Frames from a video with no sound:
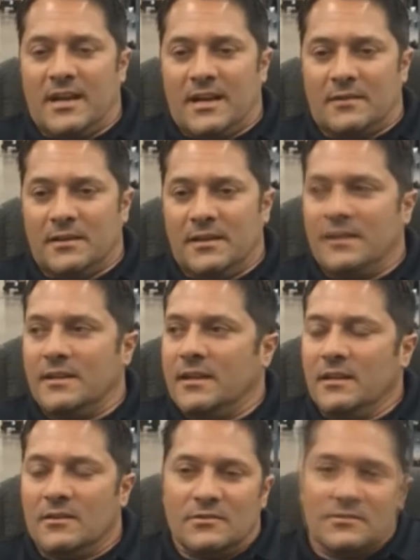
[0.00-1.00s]
got Reed the
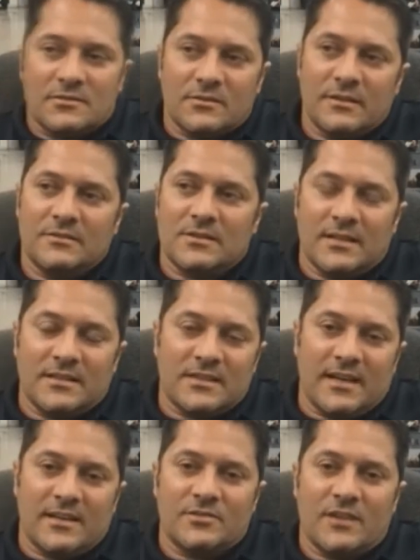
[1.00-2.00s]
deal. So he was like
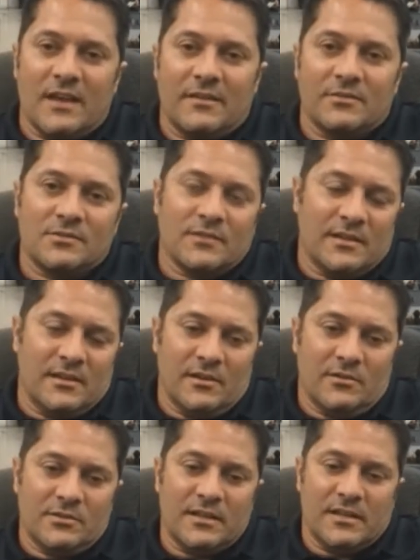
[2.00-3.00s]
second driver. So then
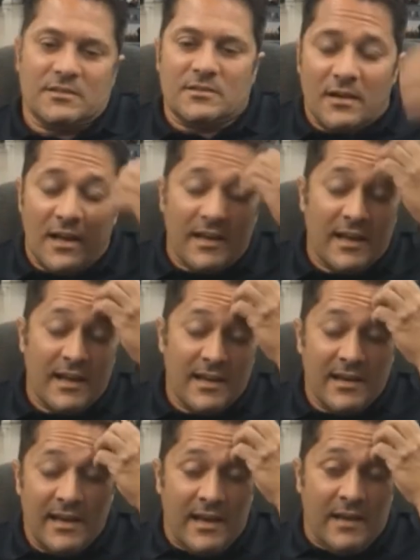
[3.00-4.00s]
in 06, they're like,
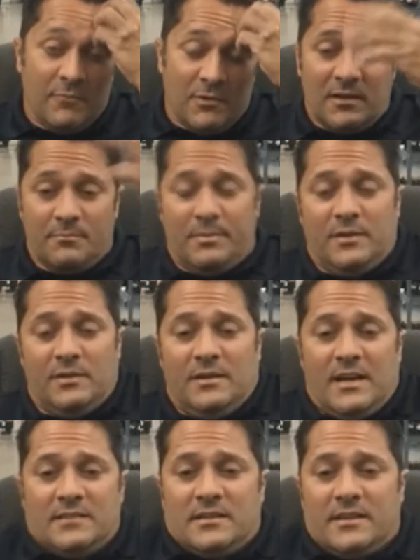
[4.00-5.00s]
hey, we're going to put you
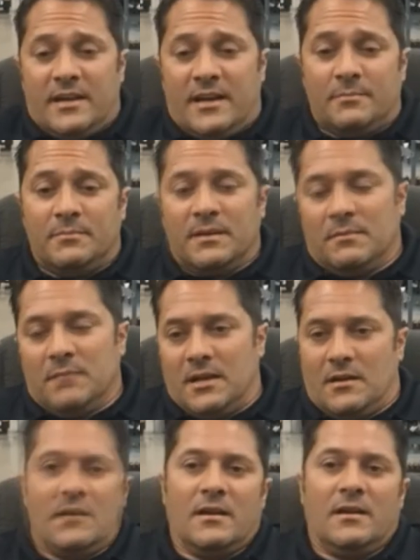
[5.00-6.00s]
guys in Cup. And I'm
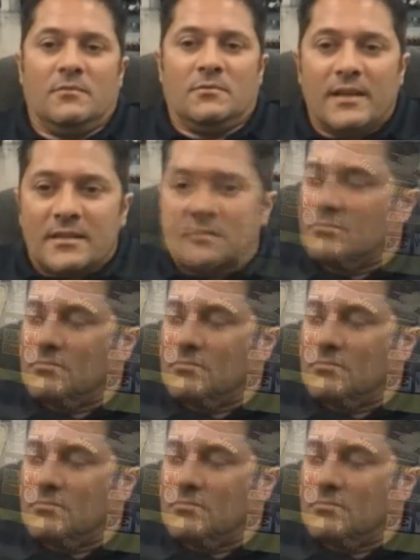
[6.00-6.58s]
like, all right, well, that's,